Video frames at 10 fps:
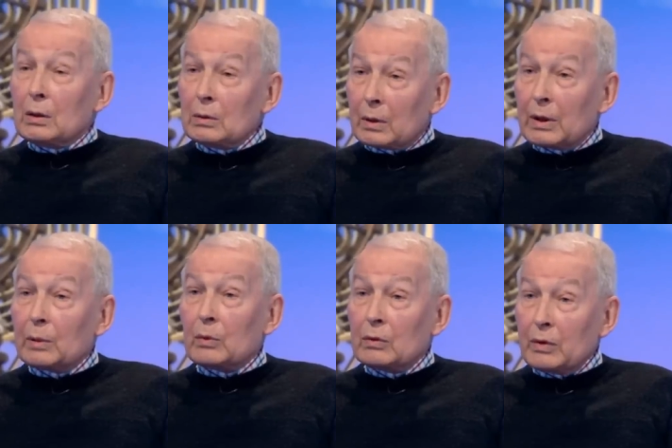No,
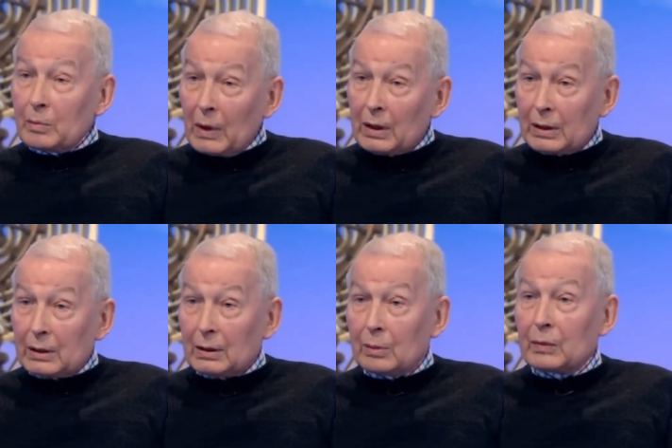it will
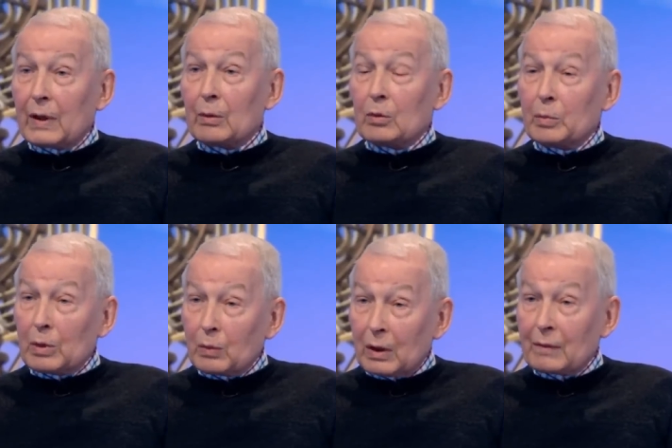remain, and that will
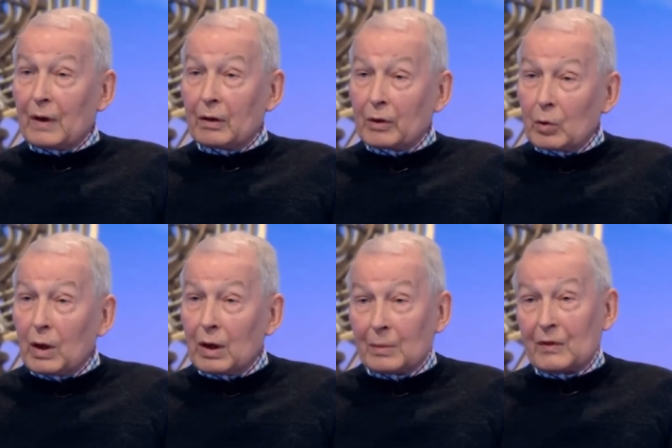be one of our
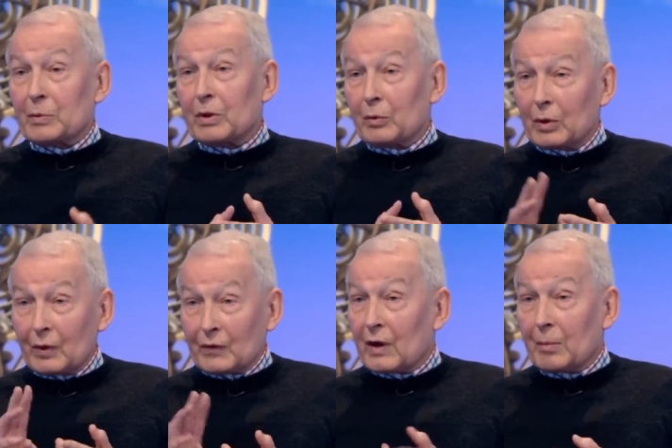requirements. But if we've
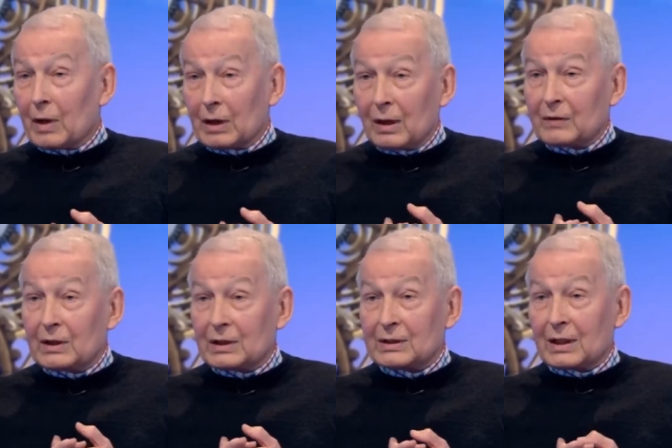got time, I'd love
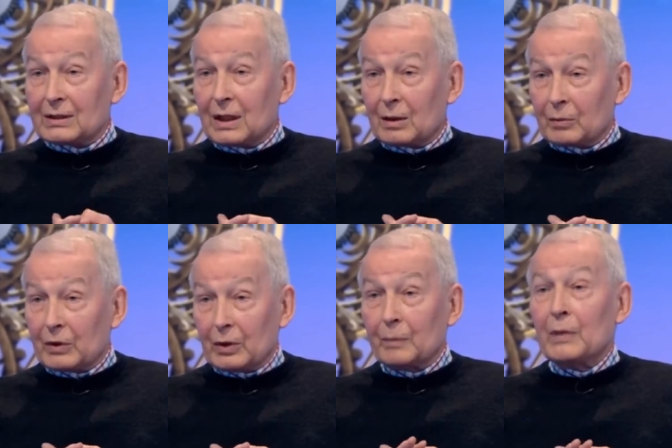to discuss that
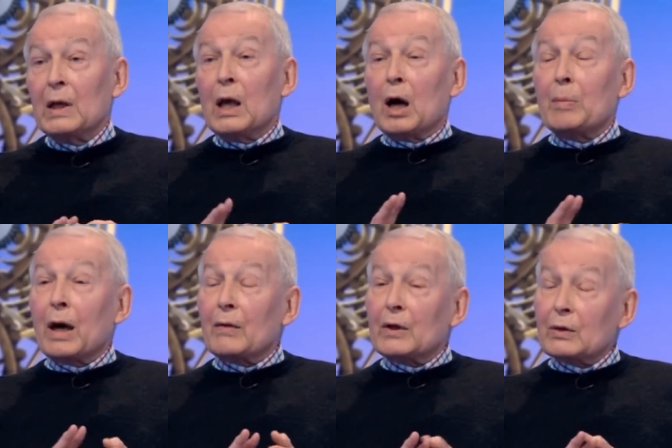with you.
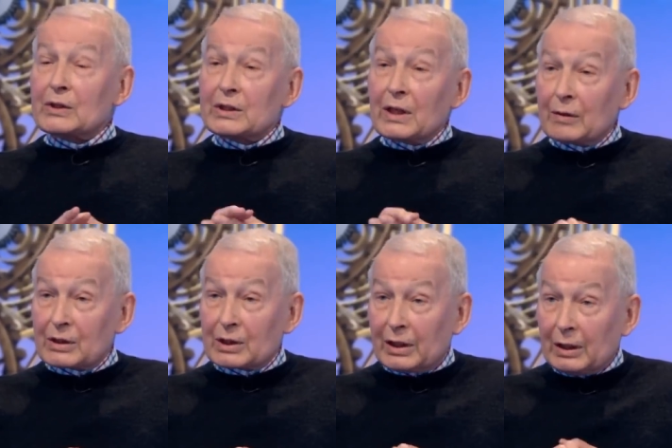About the
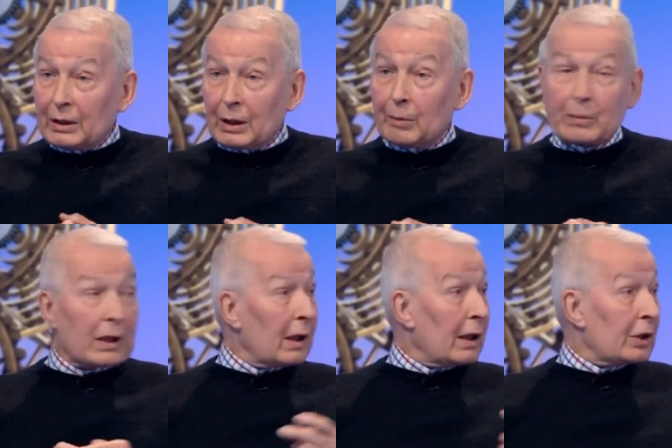austerity,
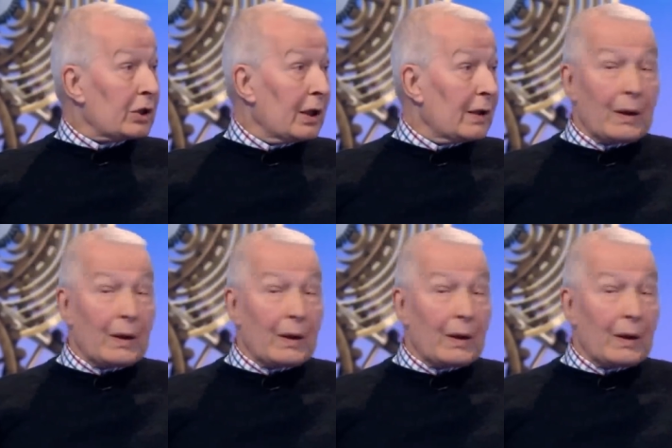can I actually